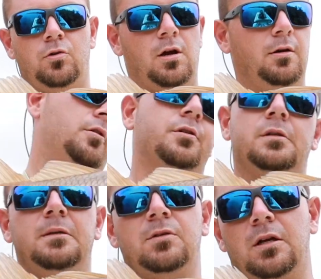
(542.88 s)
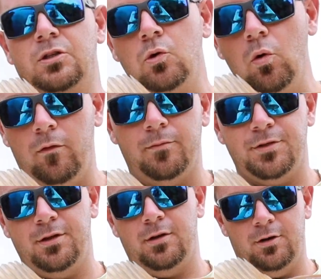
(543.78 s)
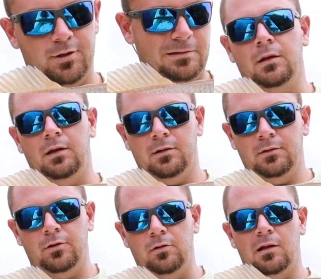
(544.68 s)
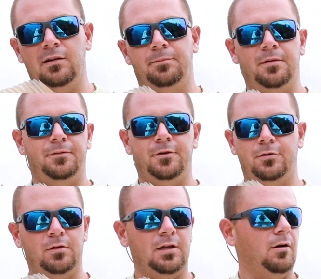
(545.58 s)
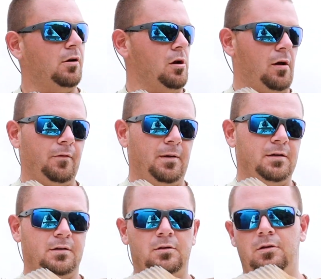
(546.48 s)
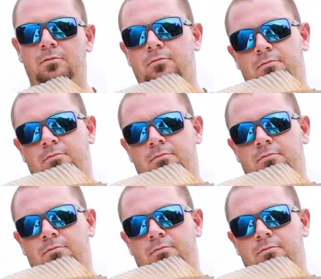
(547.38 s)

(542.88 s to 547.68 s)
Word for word: inch red. Just seems like a school of them sitting there just eating a little live pinfish with the tail cut off it, basically.